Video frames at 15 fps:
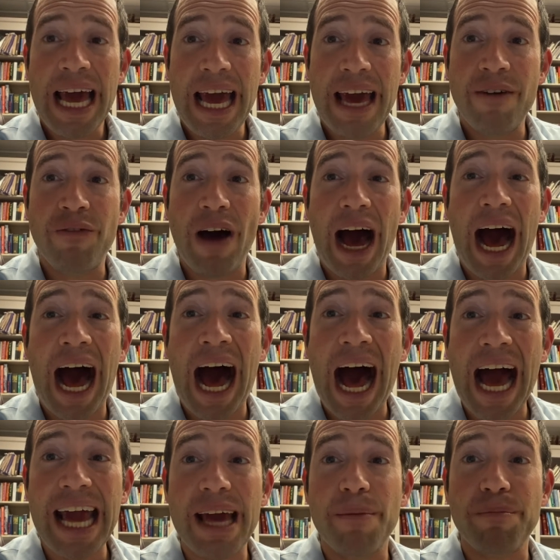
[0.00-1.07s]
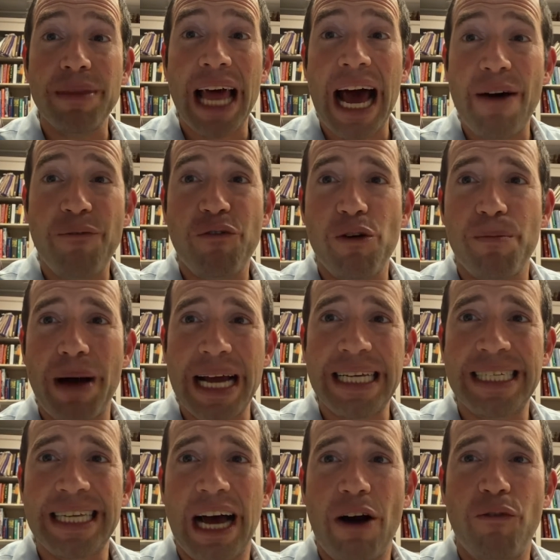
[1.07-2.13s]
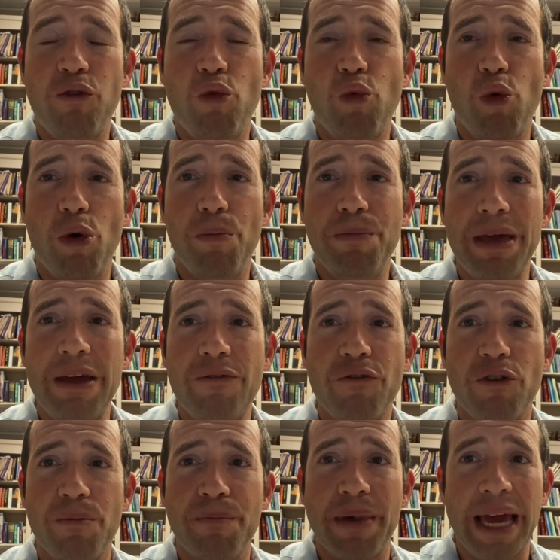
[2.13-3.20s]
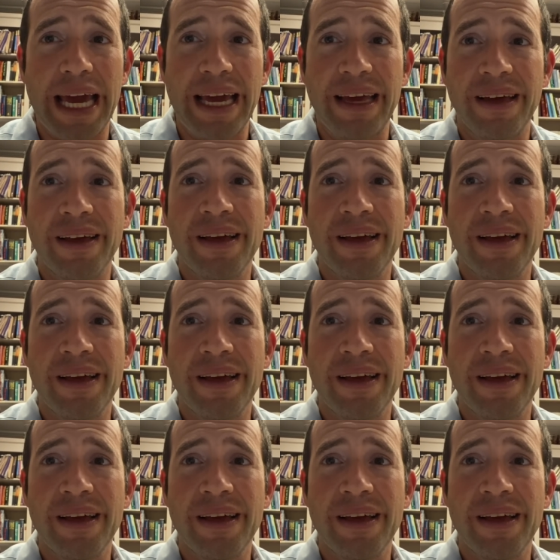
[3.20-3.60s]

if I am not for myself, who will be for me?